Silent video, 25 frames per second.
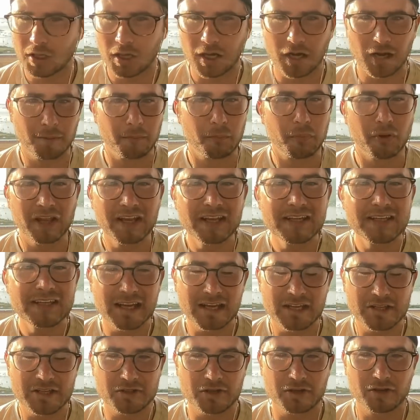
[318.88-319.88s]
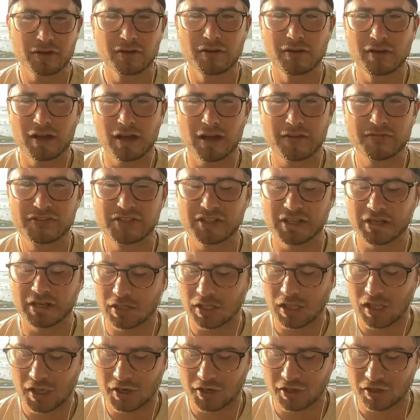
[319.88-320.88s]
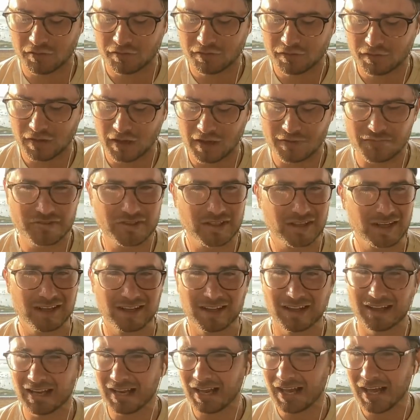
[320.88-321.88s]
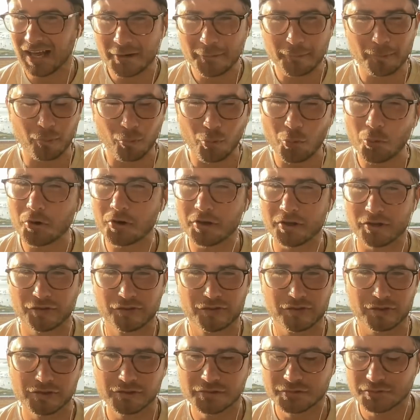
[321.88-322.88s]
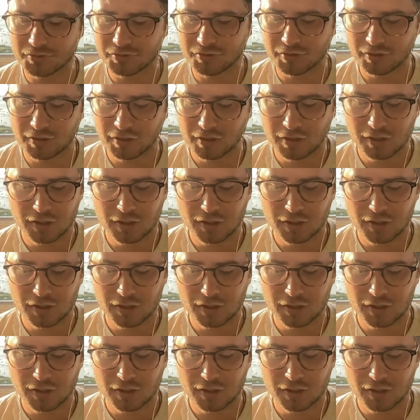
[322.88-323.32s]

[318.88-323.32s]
Uh, Blade Dancer, I've seen a lot of. I've seen a lot of Boreases.